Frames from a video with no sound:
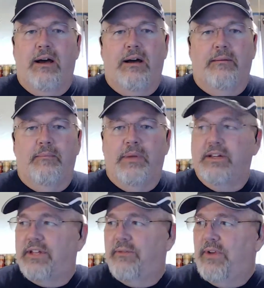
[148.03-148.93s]

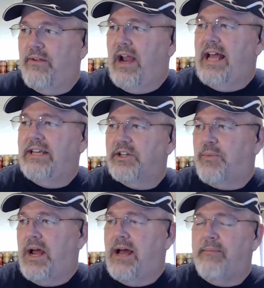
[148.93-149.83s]
because I've never had this
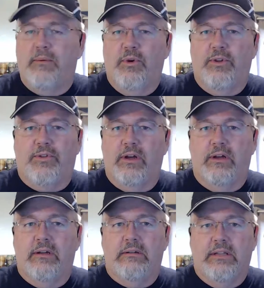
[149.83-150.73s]
problem with
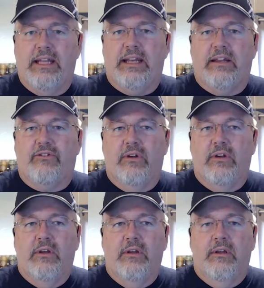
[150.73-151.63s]
Linux
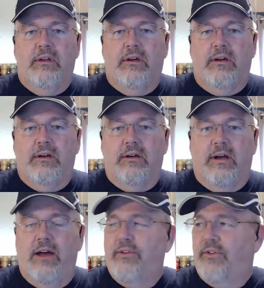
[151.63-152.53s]

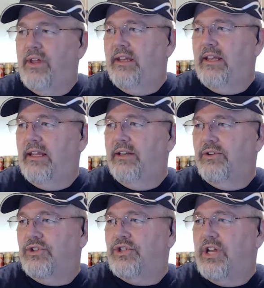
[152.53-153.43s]
other than it
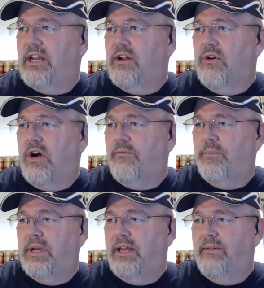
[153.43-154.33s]
shutting off.
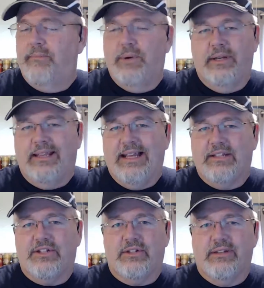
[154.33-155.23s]
But
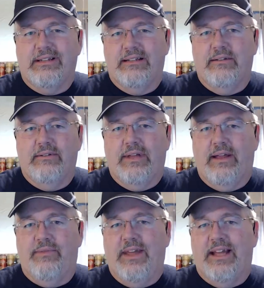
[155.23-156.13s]
that's
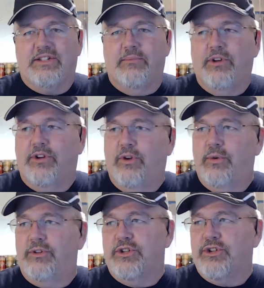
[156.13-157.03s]
something to do
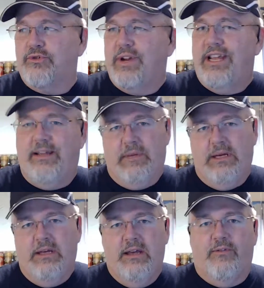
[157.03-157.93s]
with the stream
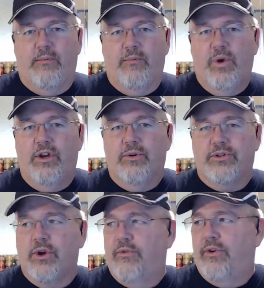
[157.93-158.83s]
from Windows
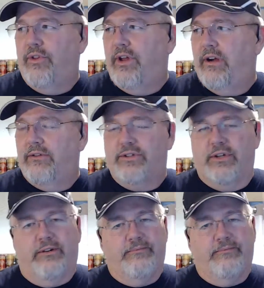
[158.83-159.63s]
over to there. So.